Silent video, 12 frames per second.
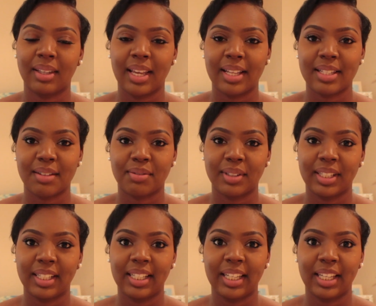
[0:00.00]
Yeah,
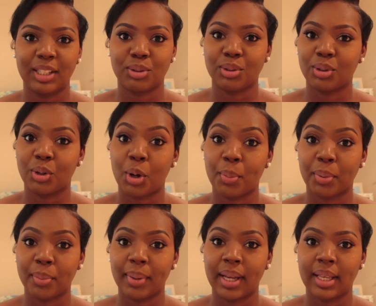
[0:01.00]
definitely do not
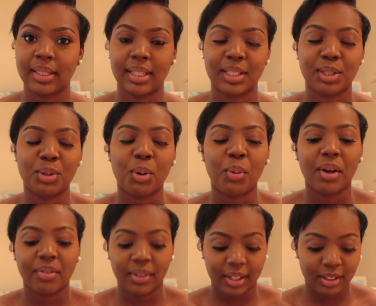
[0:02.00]
compromise. It's not
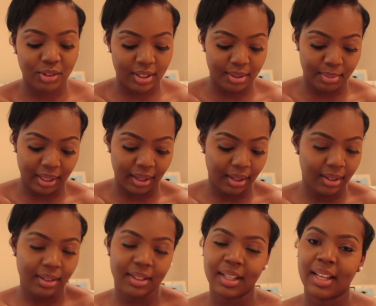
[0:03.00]
worth it, trust me.
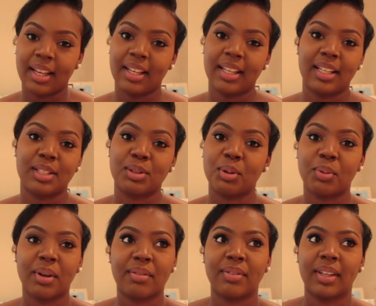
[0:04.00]
It's not
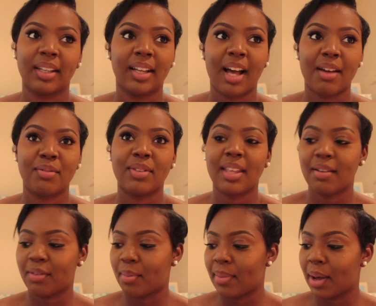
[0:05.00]
worth it. I've
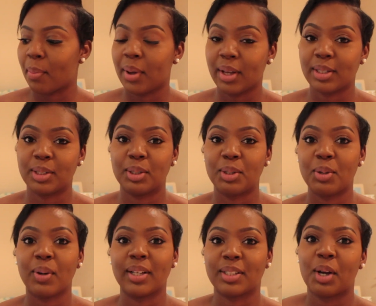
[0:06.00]
never met a person
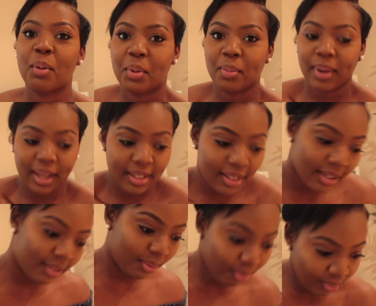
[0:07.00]
who has compromised
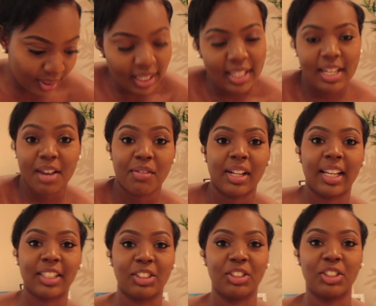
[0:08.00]
in their
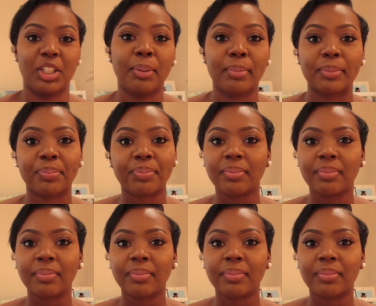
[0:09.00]
relationship